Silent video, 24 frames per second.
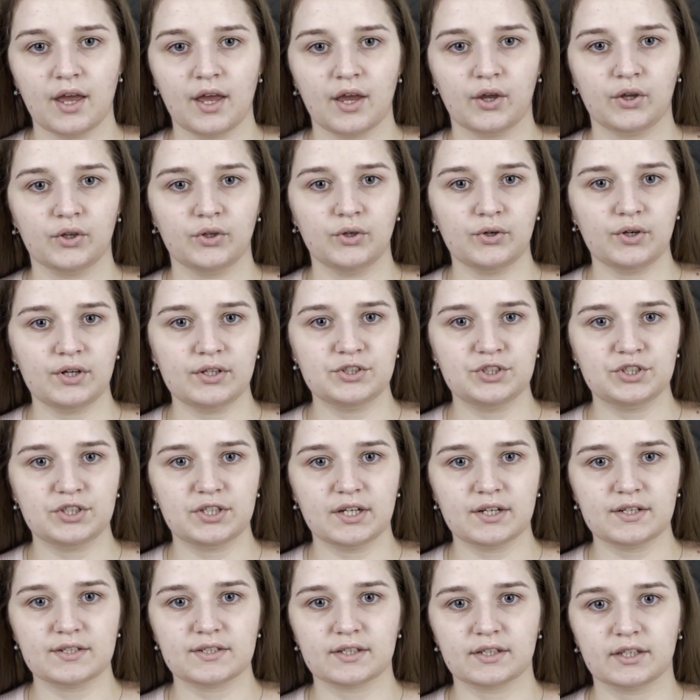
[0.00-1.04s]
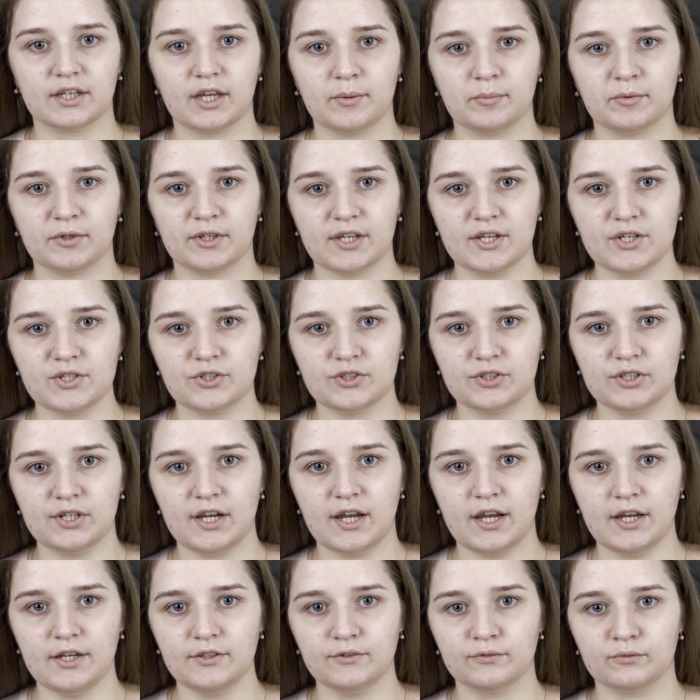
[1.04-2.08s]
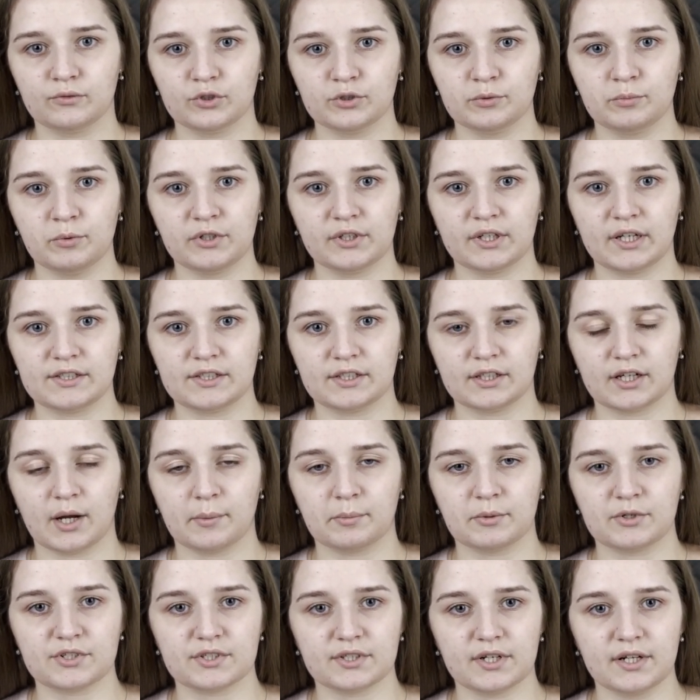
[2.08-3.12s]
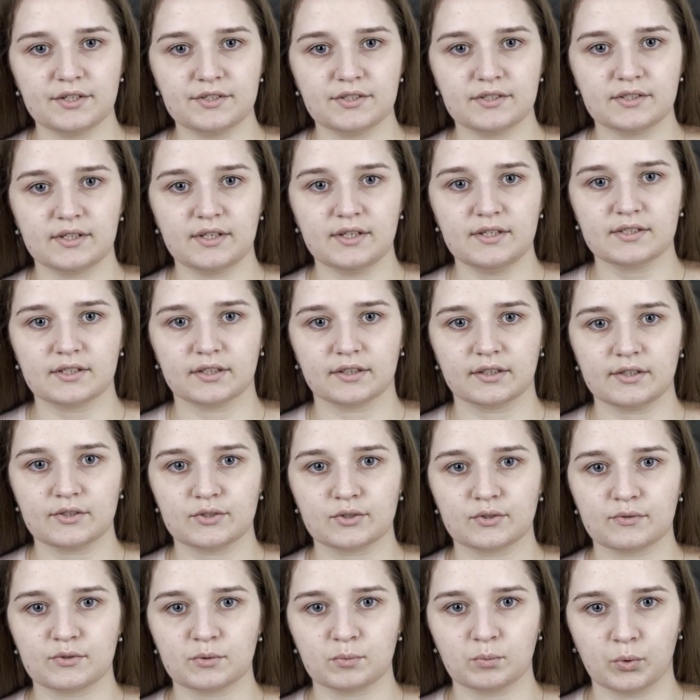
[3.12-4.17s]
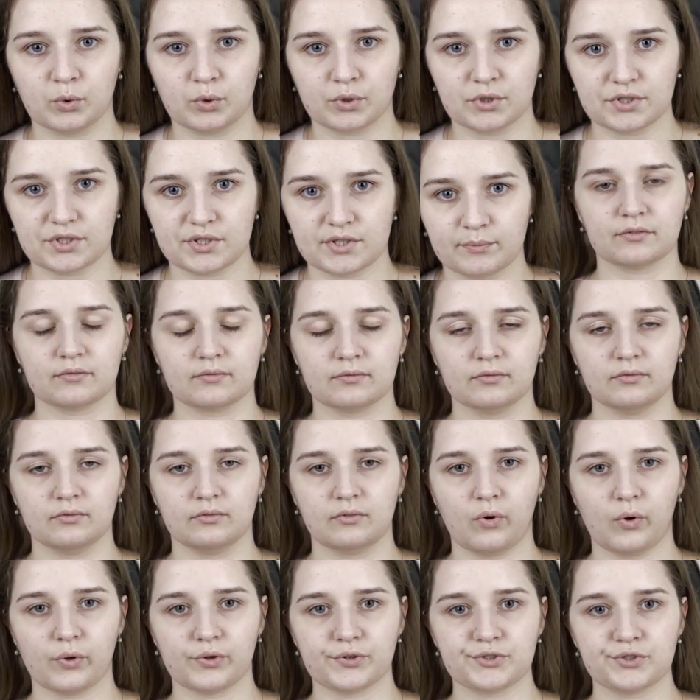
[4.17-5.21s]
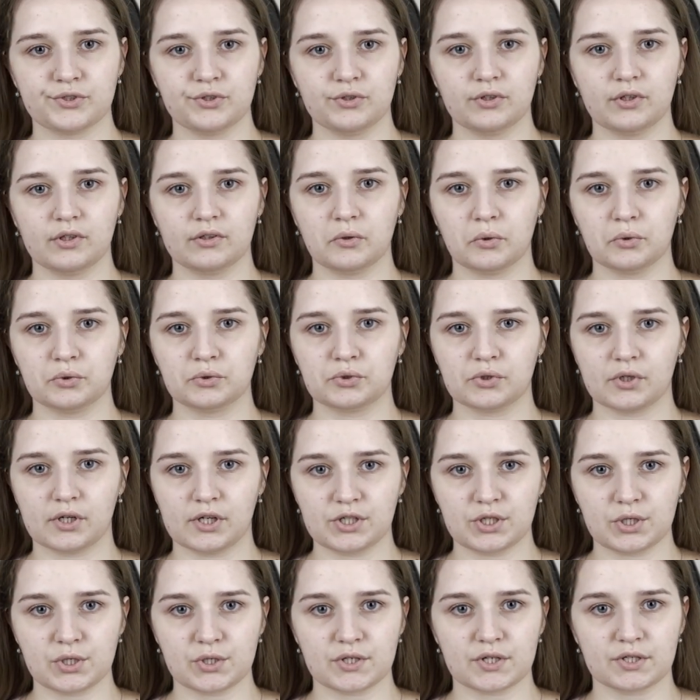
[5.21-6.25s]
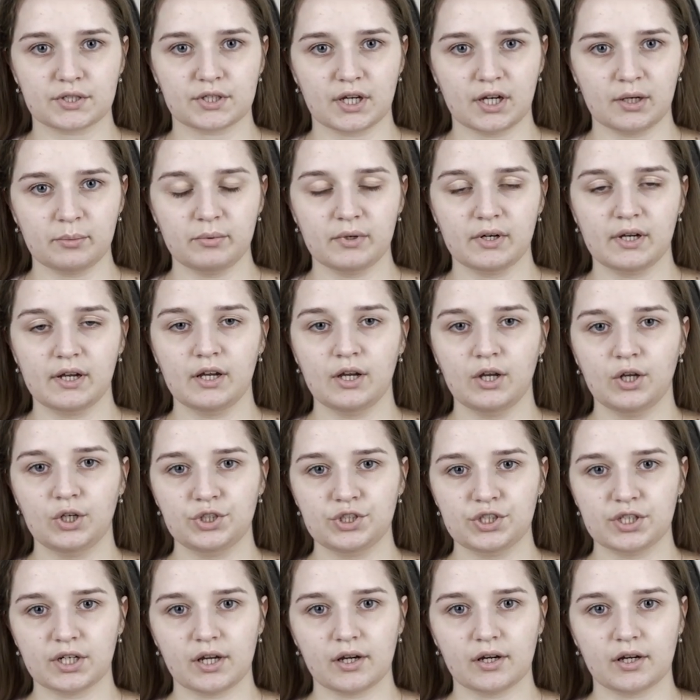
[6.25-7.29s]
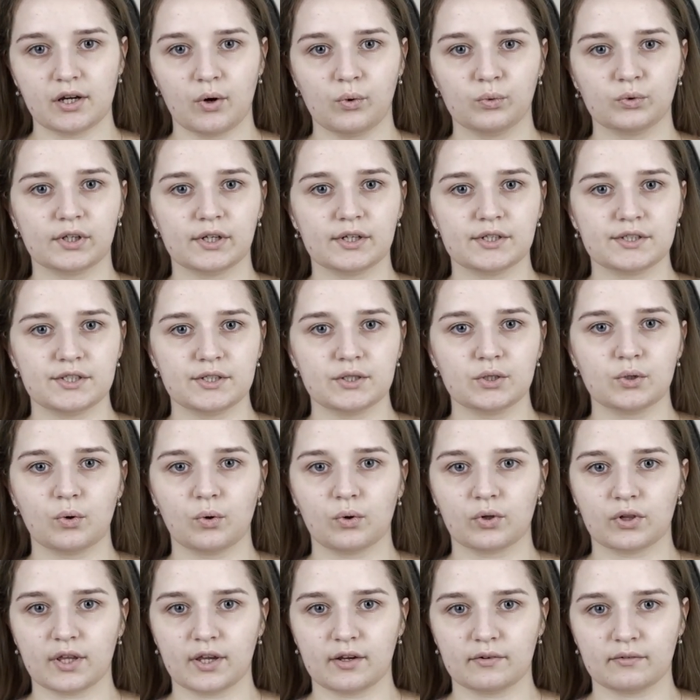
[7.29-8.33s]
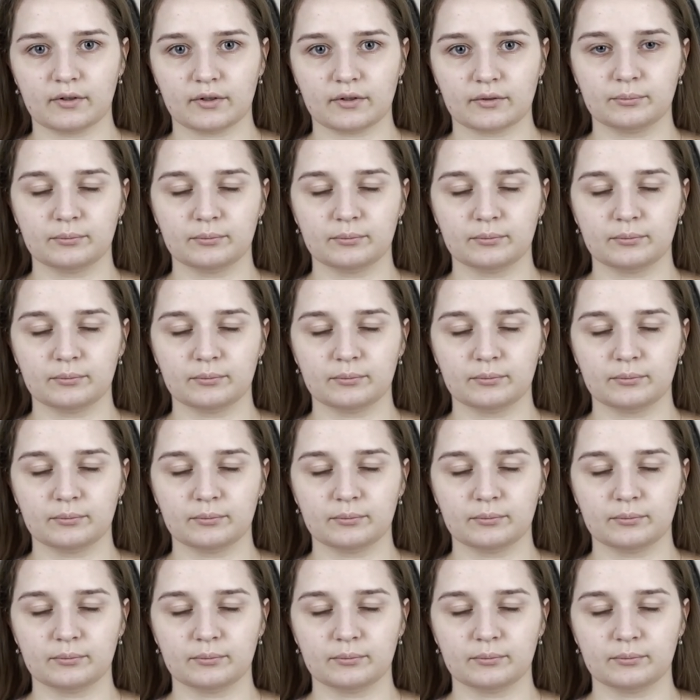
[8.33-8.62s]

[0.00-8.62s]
You can check the game history and football handicap results in the list of sports. Also, you can go to Agent Setup, check account ID or level.